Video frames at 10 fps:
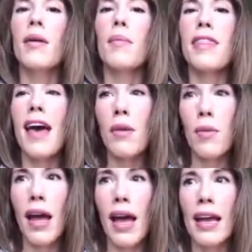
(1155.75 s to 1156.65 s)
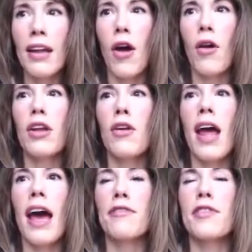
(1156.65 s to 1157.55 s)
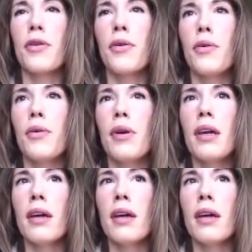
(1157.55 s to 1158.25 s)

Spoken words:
but that way you don't have to